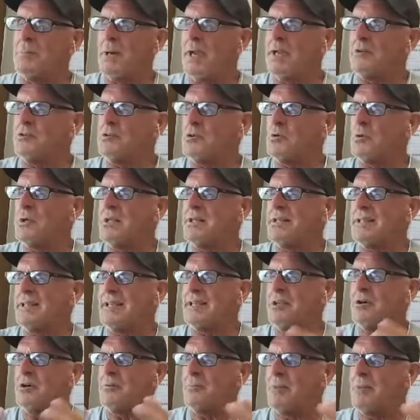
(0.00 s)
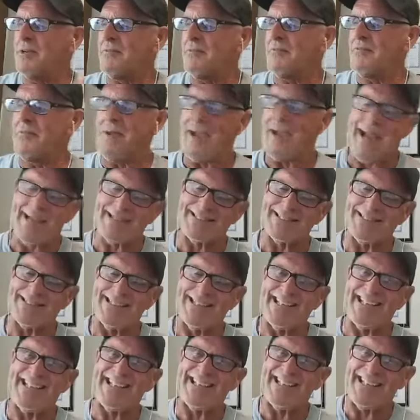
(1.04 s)
doing the intermittent
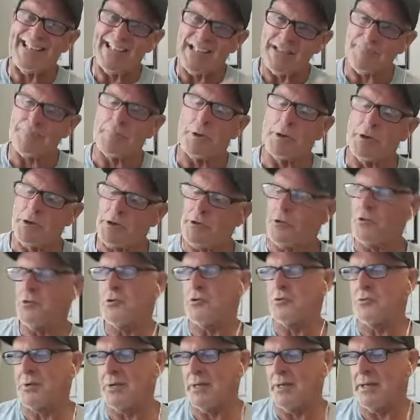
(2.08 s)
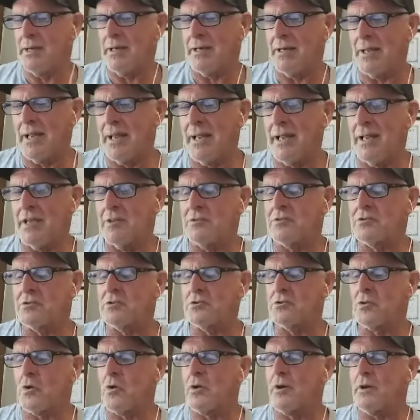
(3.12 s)
fasting, it is putting you in a
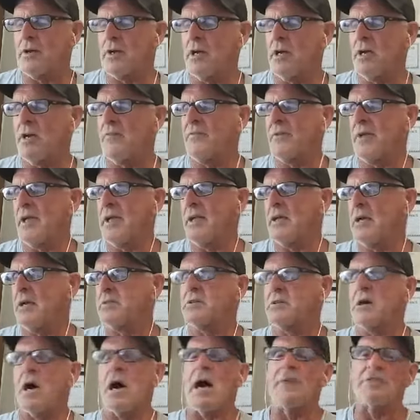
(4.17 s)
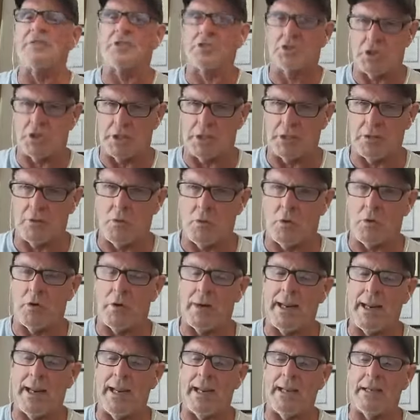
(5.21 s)
sort of a autophagy, or
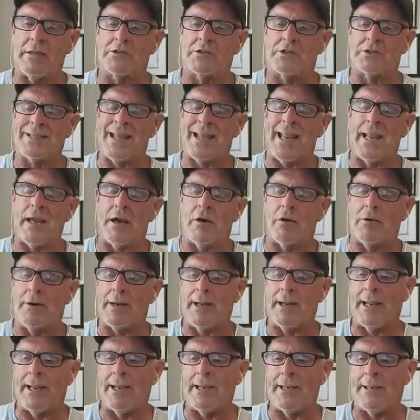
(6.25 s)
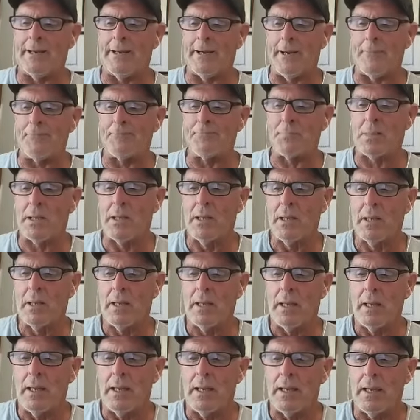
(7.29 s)
a state, or a
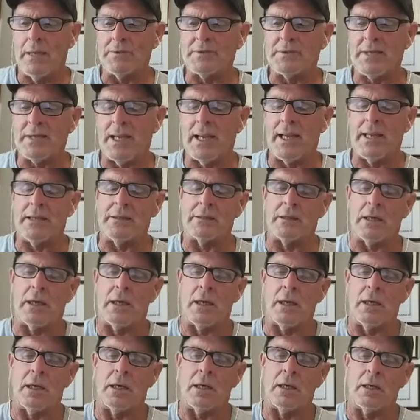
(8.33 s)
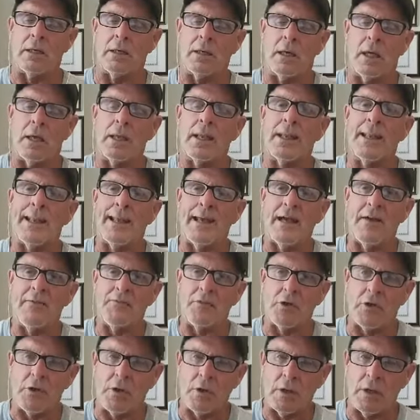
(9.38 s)
it's a
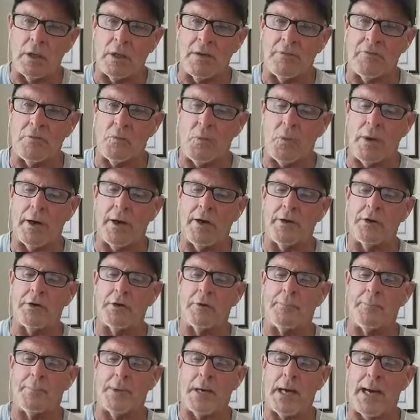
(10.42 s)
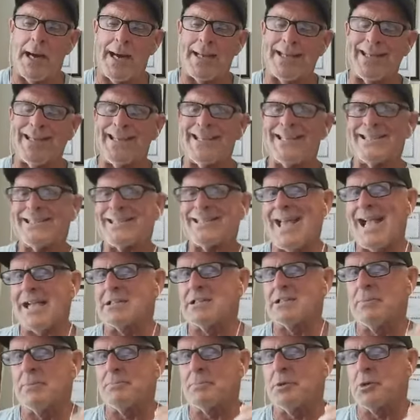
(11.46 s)
level of where your body is
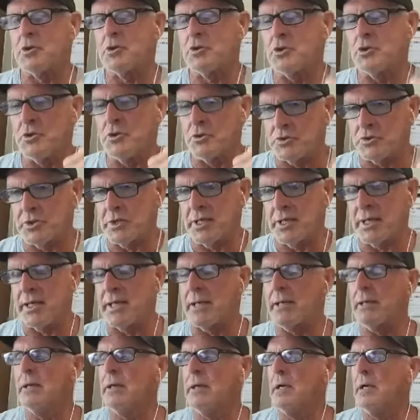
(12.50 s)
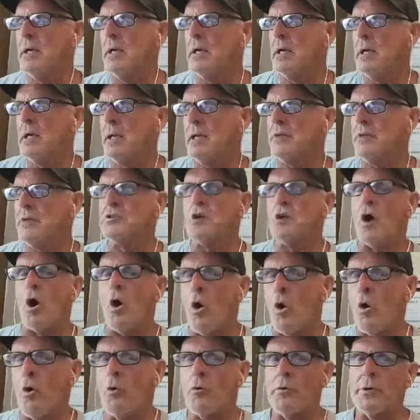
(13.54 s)
actually producing its
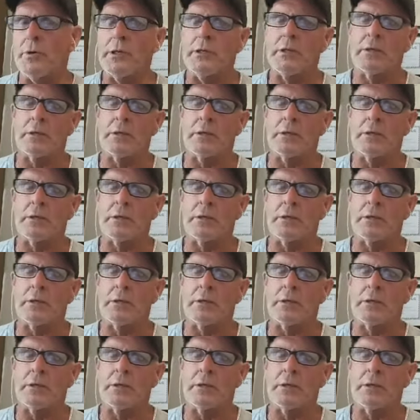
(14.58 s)
own